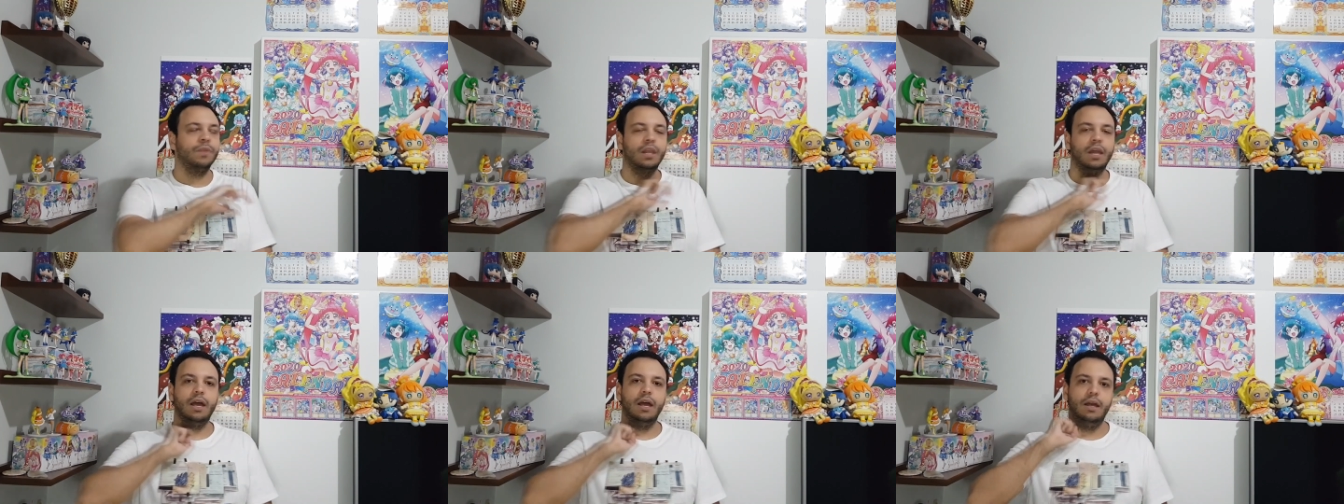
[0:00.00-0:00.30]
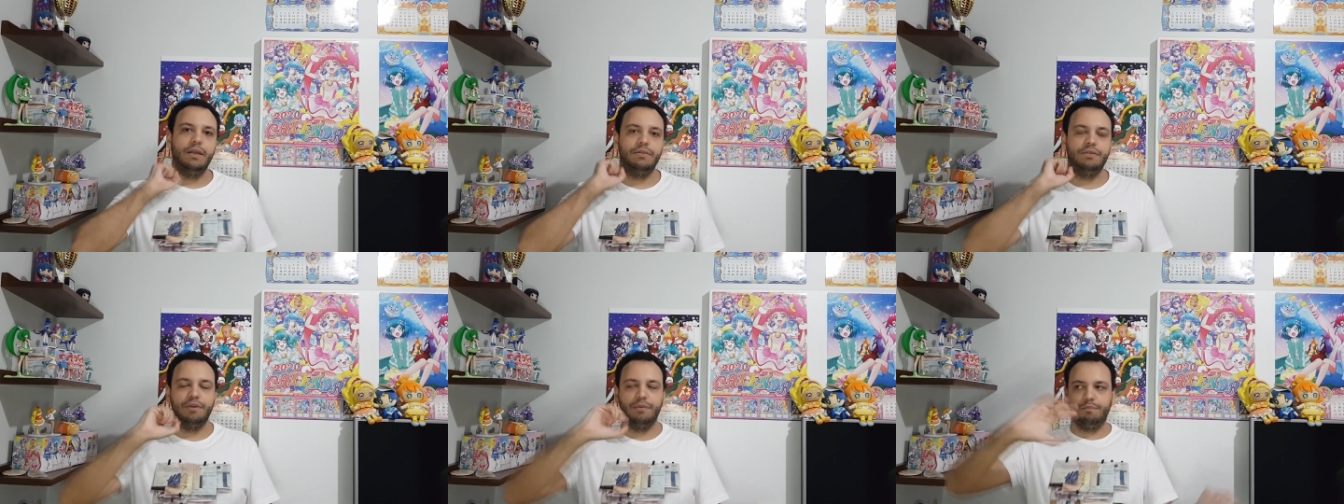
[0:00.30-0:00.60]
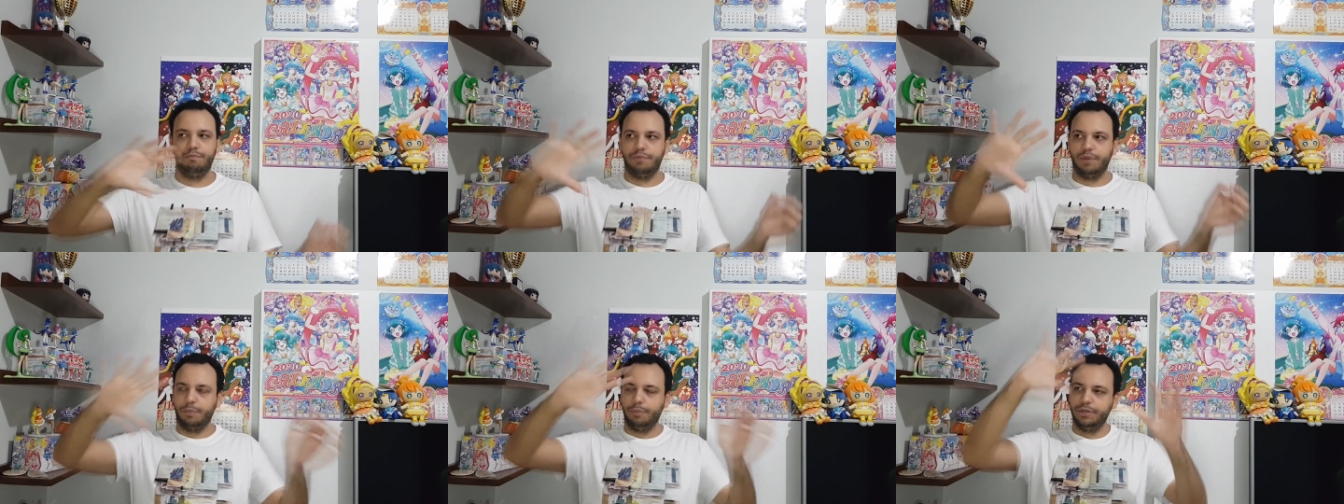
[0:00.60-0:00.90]

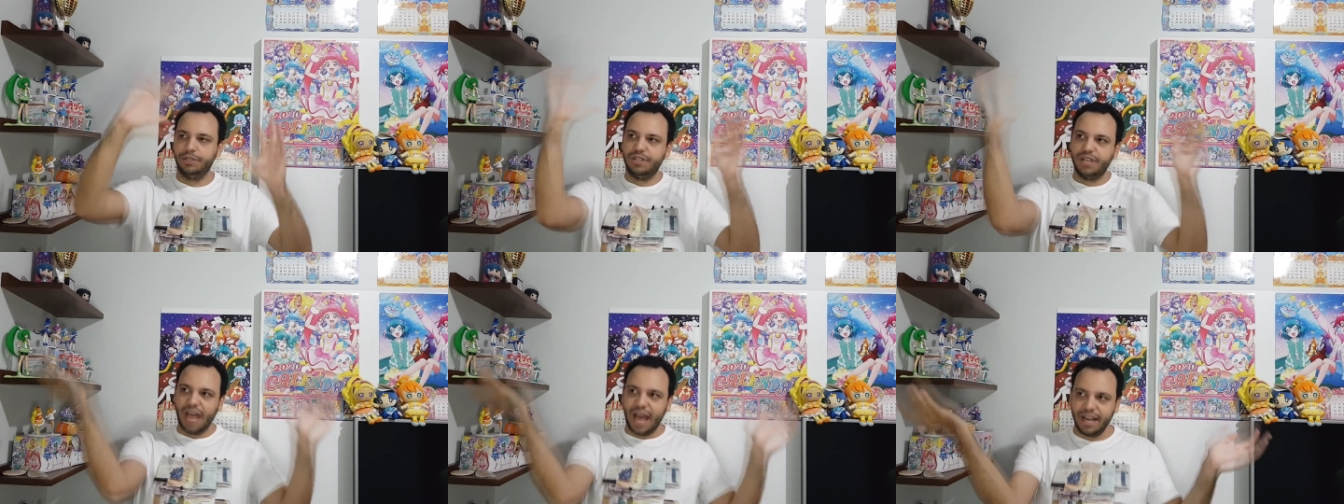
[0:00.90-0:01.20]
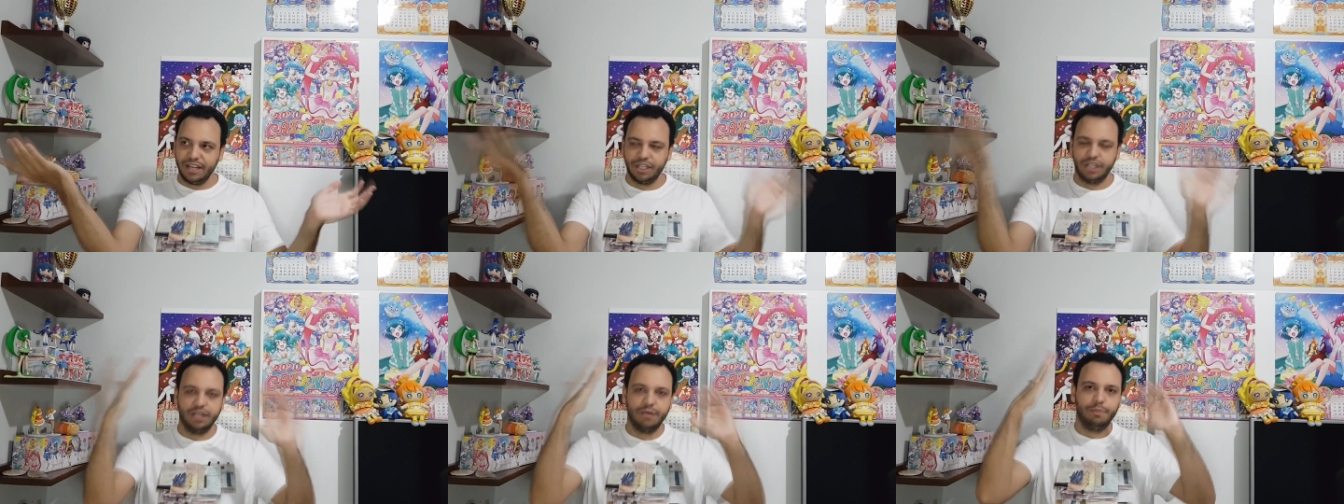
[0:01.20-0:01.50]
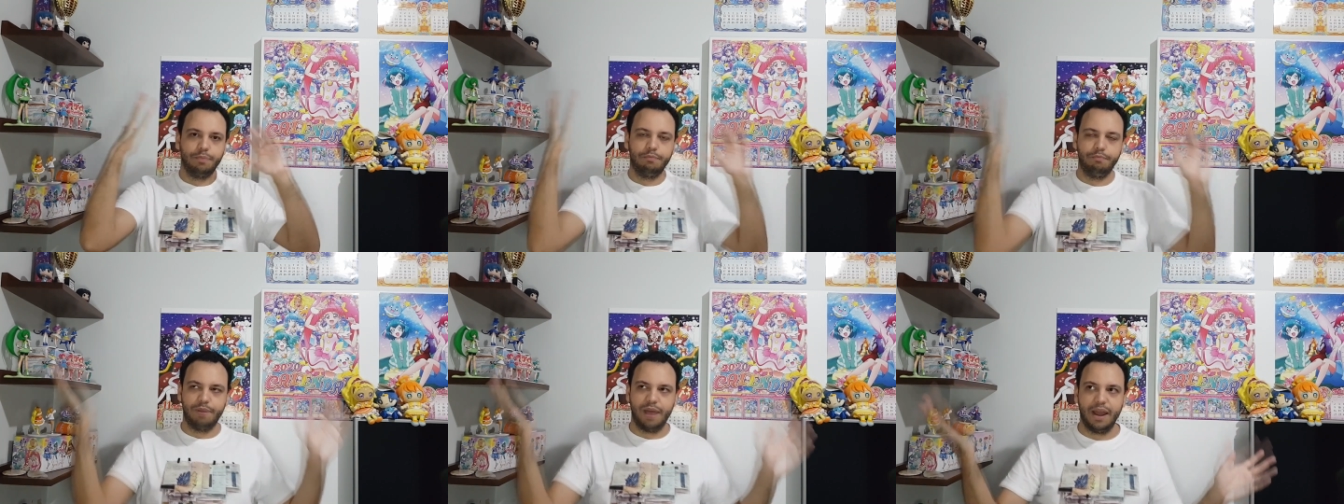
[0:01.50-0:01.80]
the protection, the
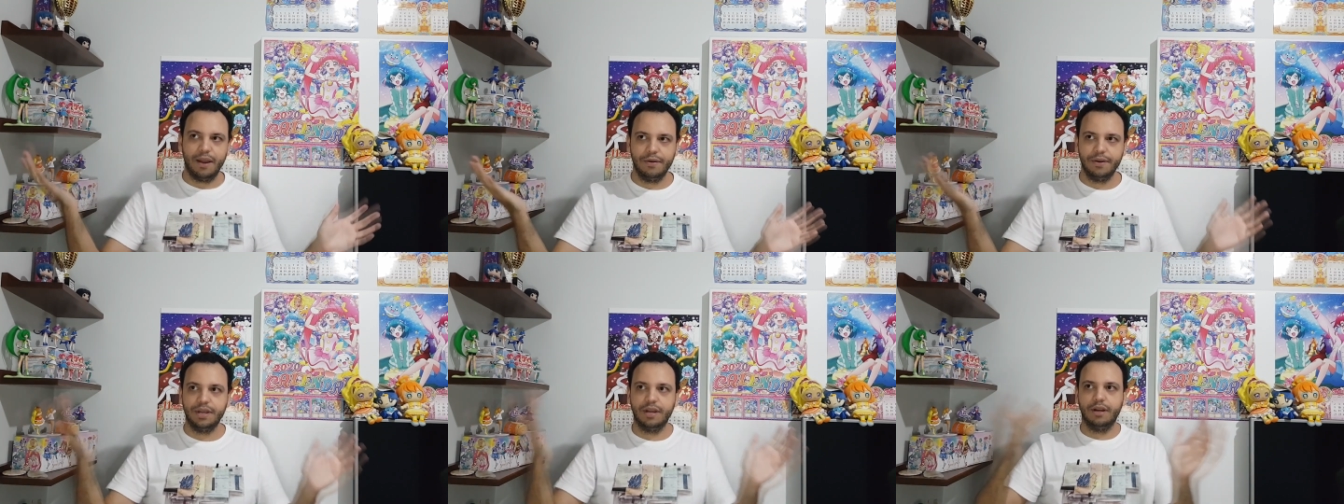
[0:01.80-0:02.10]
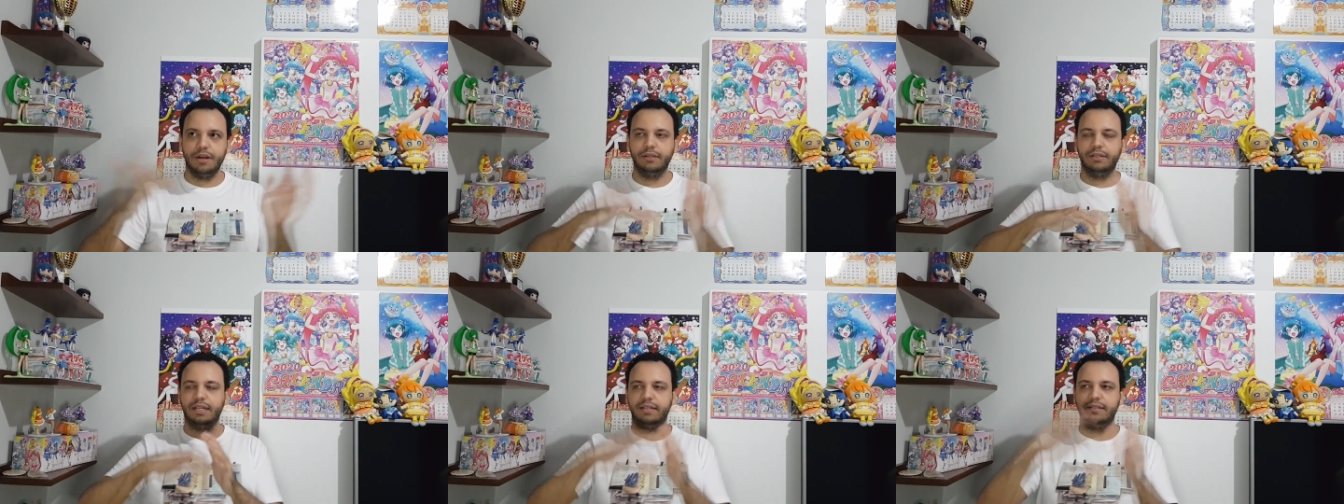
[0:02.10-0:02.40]
barrier